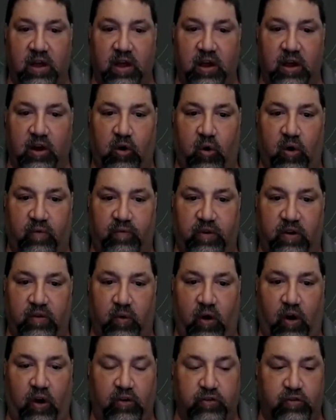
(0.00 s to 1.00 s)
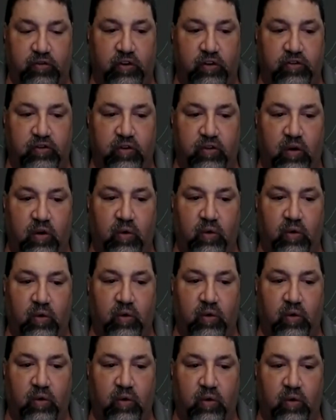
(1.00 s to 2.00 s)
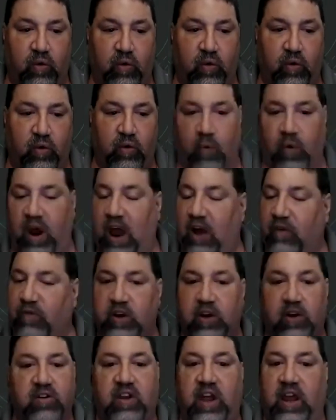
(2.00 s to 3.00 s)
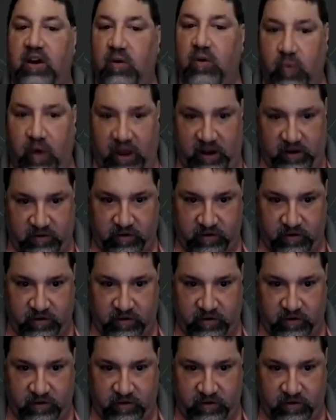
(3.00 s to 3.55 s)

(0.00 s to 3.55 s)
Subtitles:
corporate walls because you're or wherever your data went.